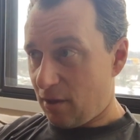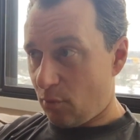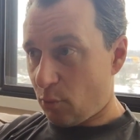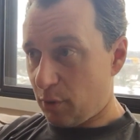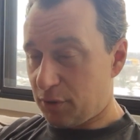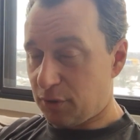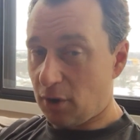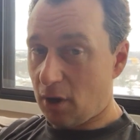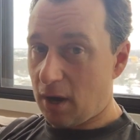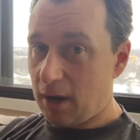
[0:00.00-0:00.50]

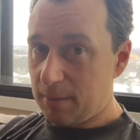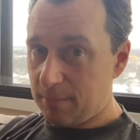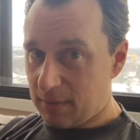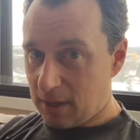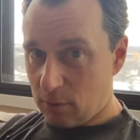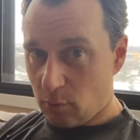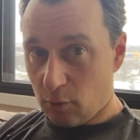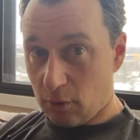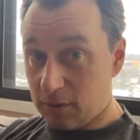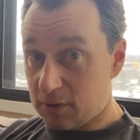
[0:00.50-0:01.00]
With time,
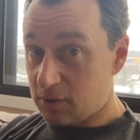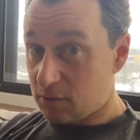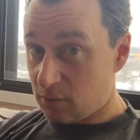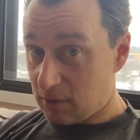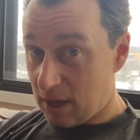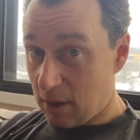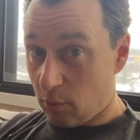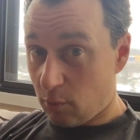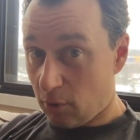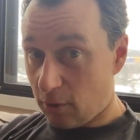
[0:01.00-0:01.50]
that
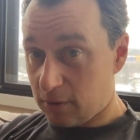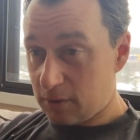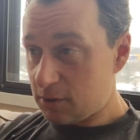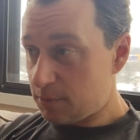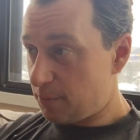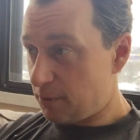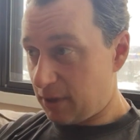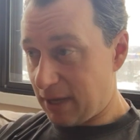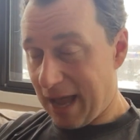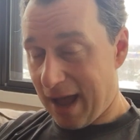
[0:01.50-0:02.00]
works,
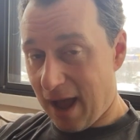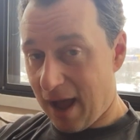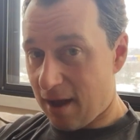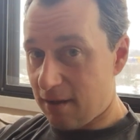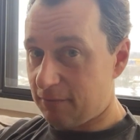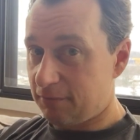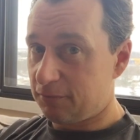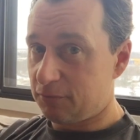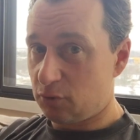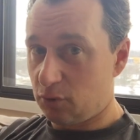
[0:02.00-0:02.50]
but you
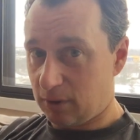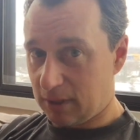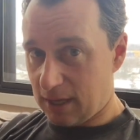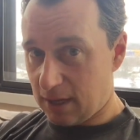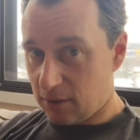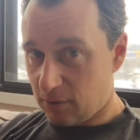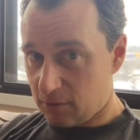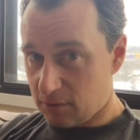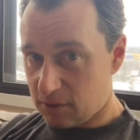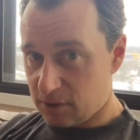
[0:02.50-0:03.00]
have to
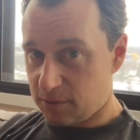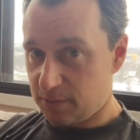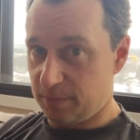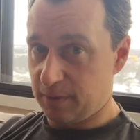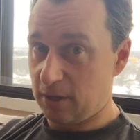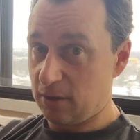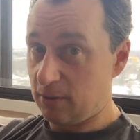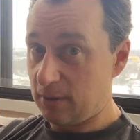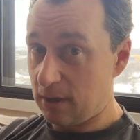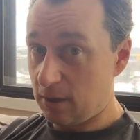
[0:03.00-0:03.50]
get your
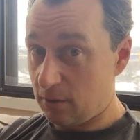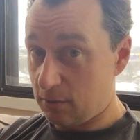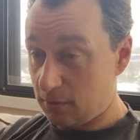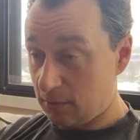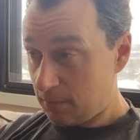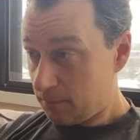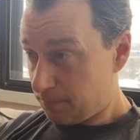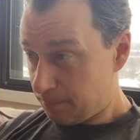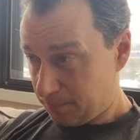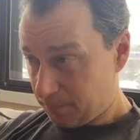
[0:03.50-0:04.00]
spear out.
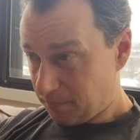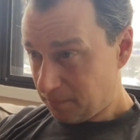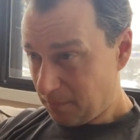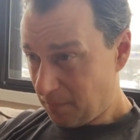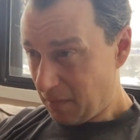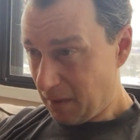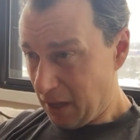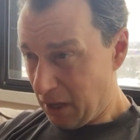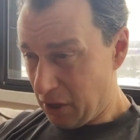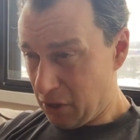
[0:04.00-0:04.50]

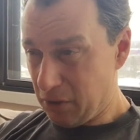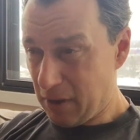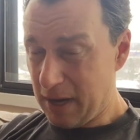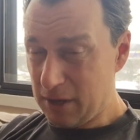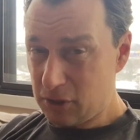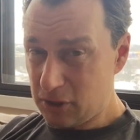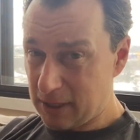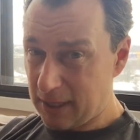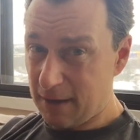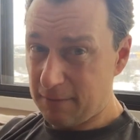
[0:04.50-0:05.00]
You
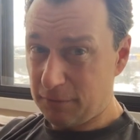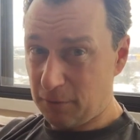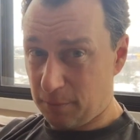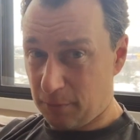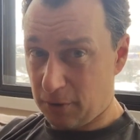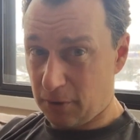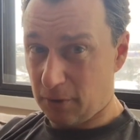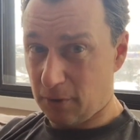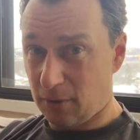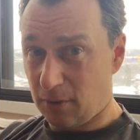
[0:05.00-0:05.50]
actually have to
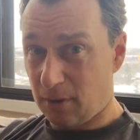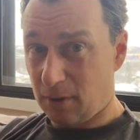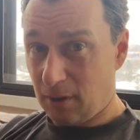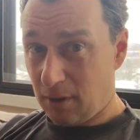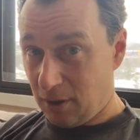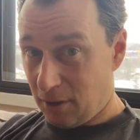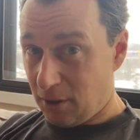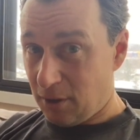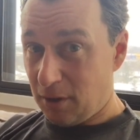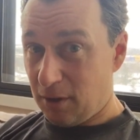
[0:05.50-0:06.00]

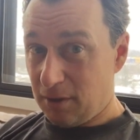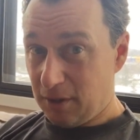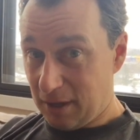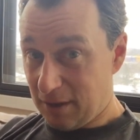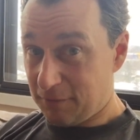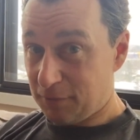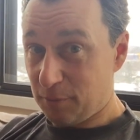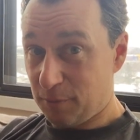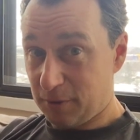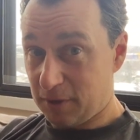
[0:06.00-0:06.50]

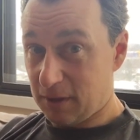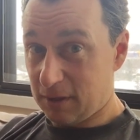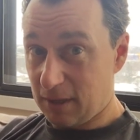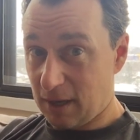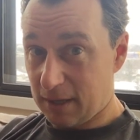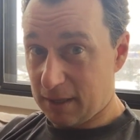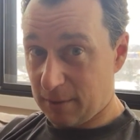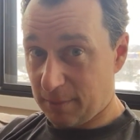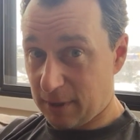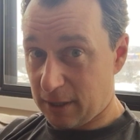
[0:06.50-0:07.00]
put the
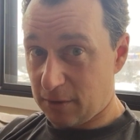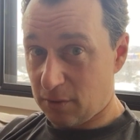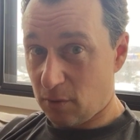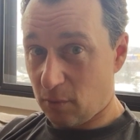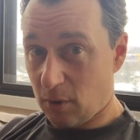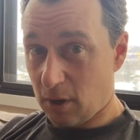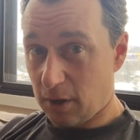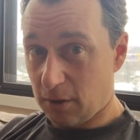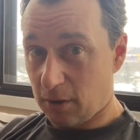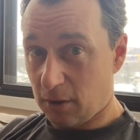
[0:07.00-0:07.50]
Dynamite in the
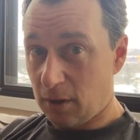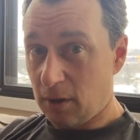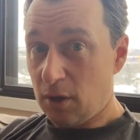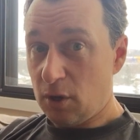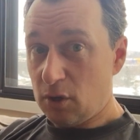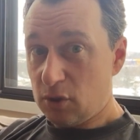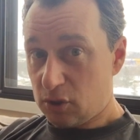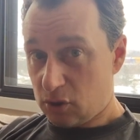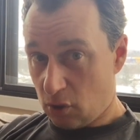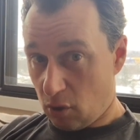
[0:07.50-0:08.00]
water.
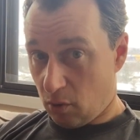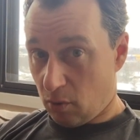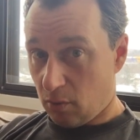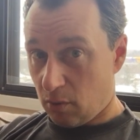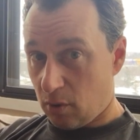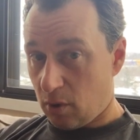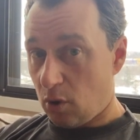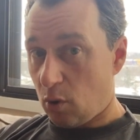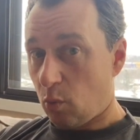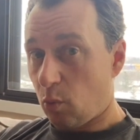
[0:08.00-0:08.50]
So
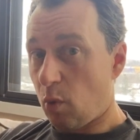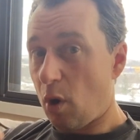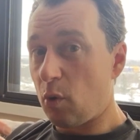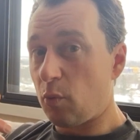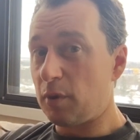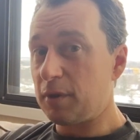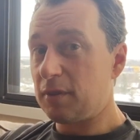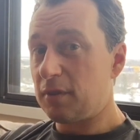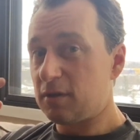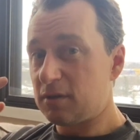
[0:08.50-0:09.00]
what
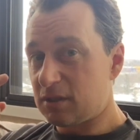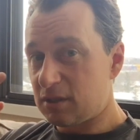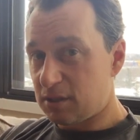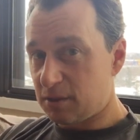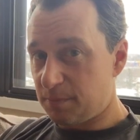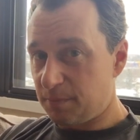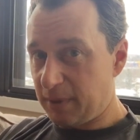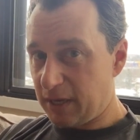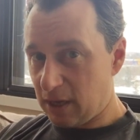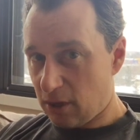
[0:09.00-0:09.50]
would the
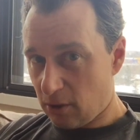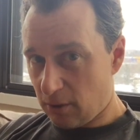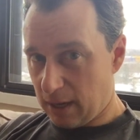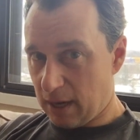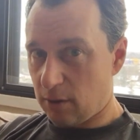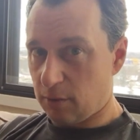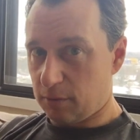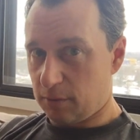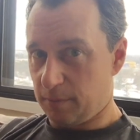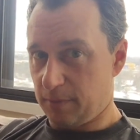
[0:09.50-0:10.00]
spear
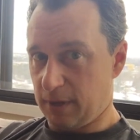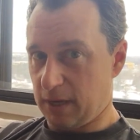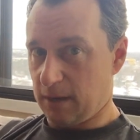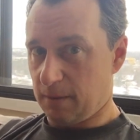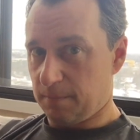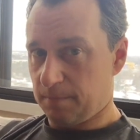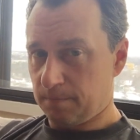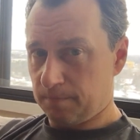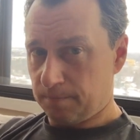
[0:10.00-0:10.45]
out be?